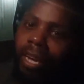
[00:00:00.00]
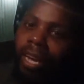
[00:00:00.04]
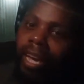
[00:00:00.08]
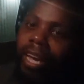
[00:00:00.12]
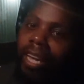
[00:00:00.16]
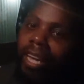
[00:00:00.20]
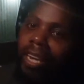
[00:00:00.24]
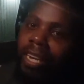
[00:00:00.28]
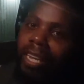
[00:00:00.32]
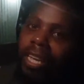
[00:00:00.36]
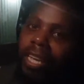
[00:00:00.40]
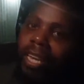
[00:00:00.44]

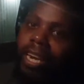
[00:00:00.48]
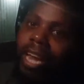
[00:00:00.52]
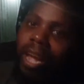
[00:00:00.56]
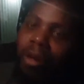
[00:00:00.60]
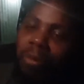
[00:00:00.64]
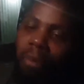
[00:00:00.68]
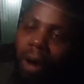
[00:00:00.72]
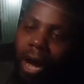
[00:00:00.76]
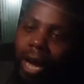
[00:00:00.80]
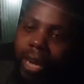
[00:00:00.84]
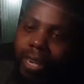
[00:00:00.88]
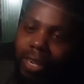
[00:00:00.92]
And then they
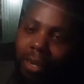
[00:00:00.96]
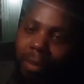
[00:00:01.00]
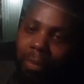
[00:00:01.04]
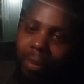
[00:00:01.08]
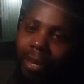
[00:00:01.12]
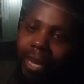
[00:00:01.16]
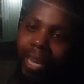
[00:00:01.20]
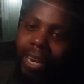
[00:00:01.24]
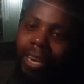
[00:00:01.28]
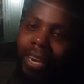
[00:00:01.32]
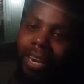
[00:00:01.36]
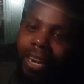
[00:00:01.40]
wound up
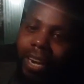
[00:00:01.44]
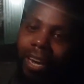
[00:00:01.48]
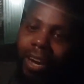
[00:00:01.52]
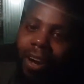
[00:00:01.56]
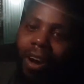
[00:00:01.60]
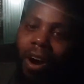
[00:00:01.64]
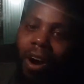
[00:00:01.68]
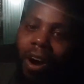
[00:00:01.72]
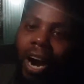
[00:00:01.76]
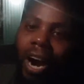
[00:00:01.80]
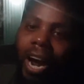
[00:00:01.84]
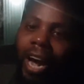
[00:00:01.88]
getting in the
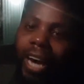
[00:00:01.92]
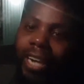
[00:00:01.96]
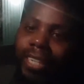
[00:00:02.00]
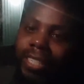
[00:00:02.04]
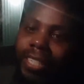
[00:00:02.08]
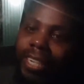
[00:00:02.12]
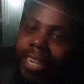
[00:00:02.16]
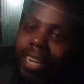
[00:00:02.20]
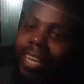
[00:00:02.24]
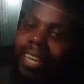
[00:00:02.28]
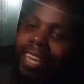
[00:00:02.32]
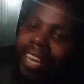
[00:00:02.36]
car
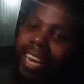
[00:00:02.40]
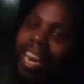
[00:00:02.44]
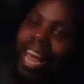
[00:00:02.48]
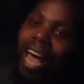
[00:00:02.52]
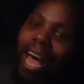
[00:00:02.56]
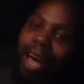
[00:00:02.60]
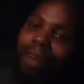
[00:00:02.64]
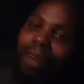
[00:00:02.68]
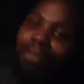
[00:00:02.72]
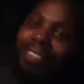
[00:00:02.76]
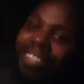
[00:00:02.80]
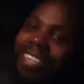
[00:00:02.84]
accident
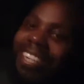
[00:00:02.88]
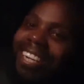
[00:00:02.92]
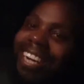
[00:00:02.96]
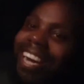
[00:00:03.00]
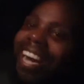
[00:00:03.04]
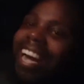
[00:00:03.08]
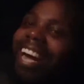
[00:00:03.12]
after.